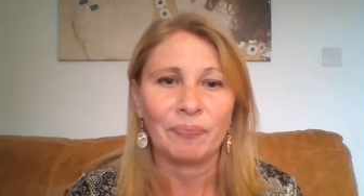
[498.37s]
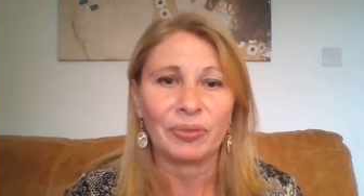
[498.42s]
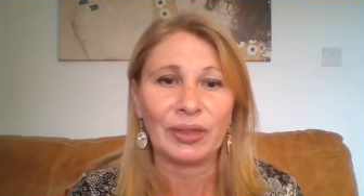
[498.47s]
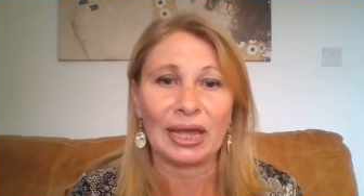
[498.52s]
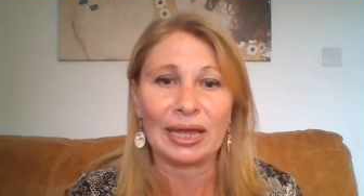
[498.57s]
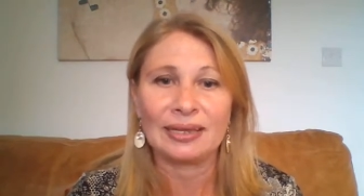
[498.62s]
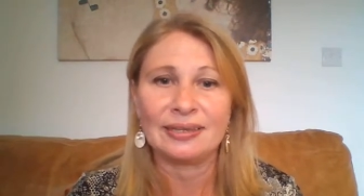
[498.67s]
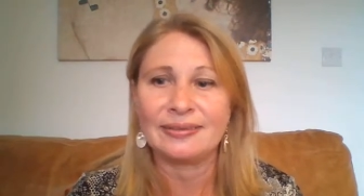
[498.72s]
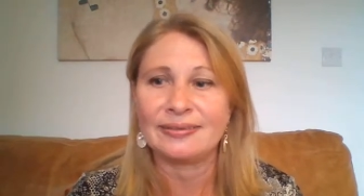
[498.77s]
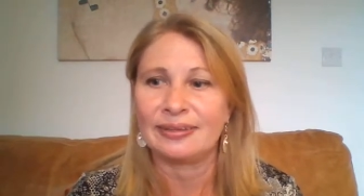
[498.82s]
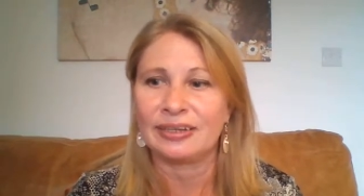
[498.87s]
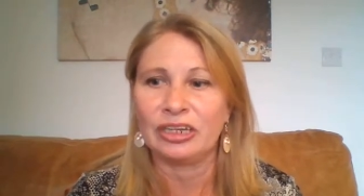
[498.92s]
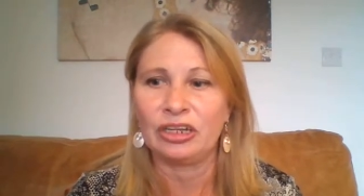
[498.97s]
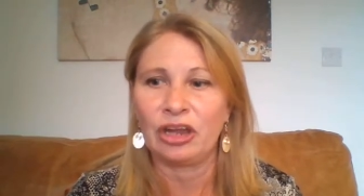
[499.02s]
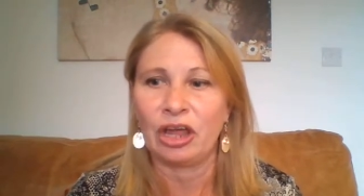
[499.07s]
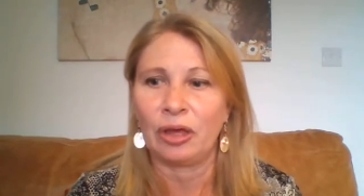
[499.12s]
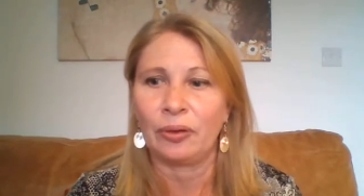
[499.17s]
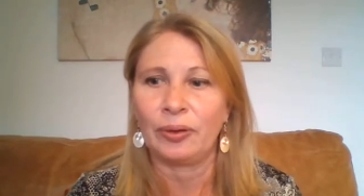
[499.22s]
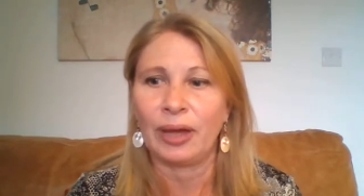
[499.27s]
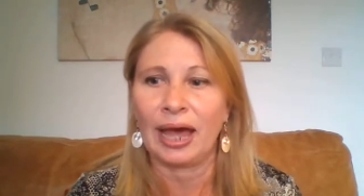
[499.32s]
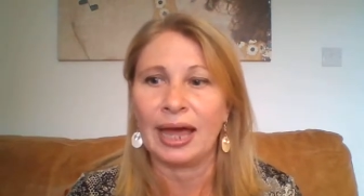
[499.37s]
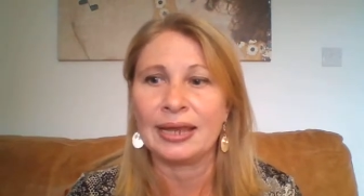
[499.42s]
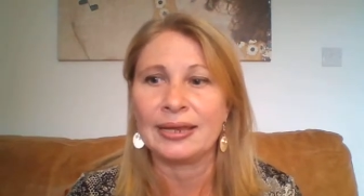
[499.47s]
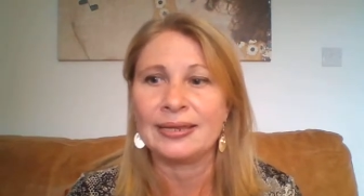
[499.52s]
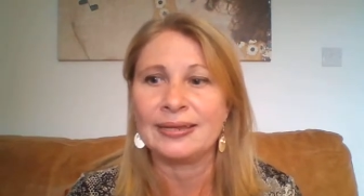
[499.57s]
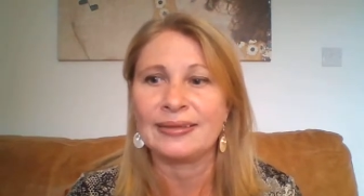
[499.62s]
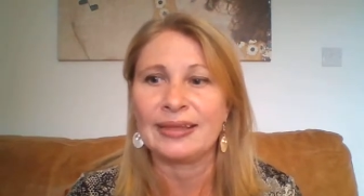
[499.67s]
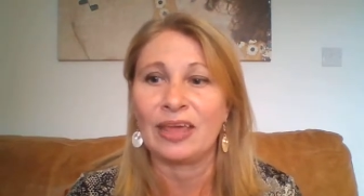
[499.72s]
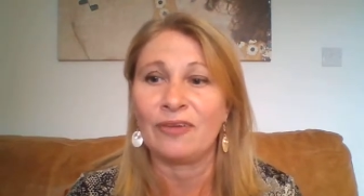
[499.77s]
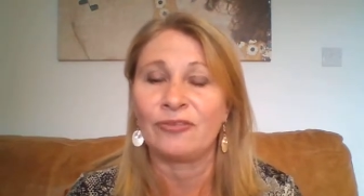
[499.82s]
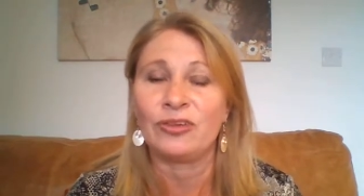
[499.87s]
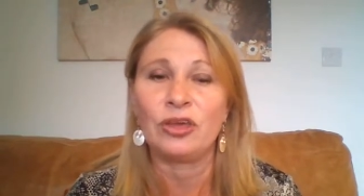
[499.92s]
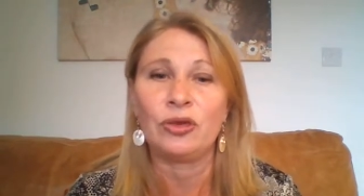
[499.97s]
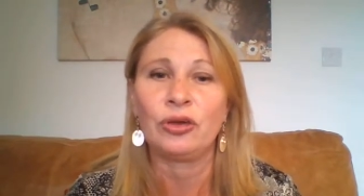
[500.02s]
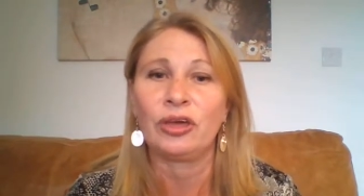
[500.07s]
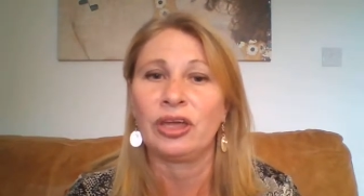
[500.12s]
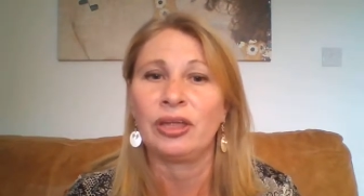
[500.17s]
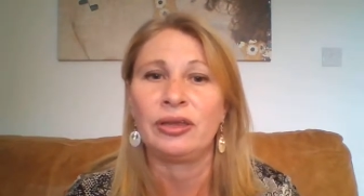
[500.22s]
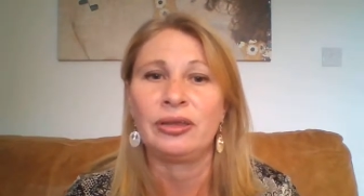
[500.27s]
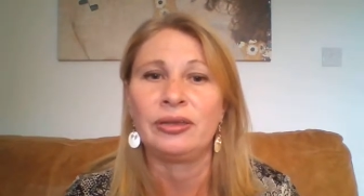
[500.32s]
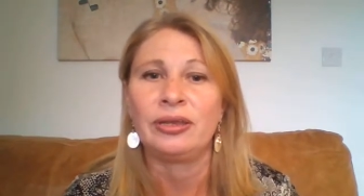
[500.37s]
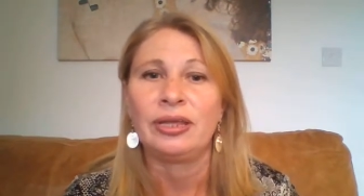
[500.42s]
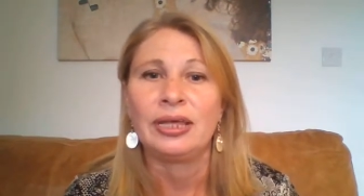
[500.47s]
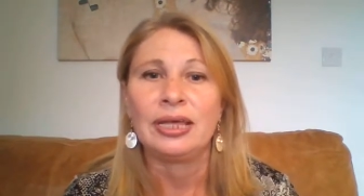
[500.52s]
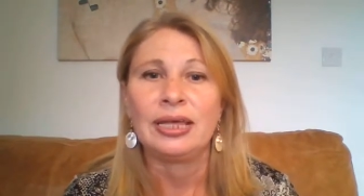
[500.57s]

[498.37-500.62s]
And, you know, and if you can